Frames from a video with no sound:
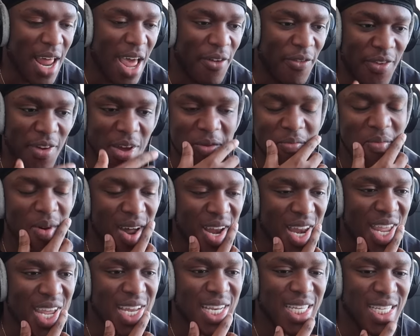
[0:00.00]
and effort and
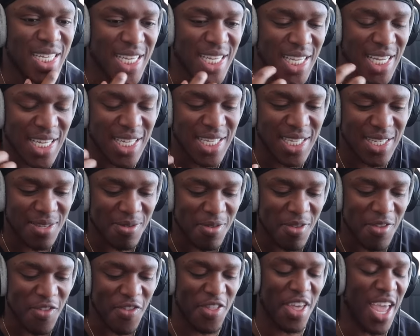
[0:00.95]
money into this
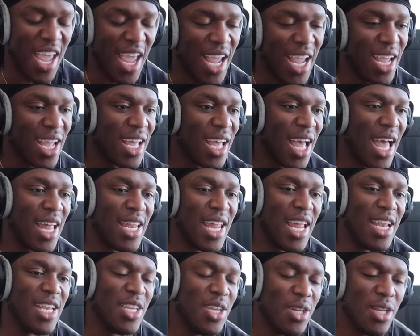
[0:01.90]
thing and
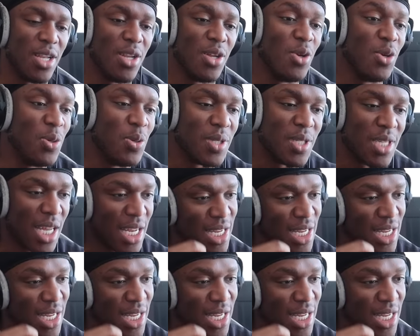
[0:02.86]
then you lose.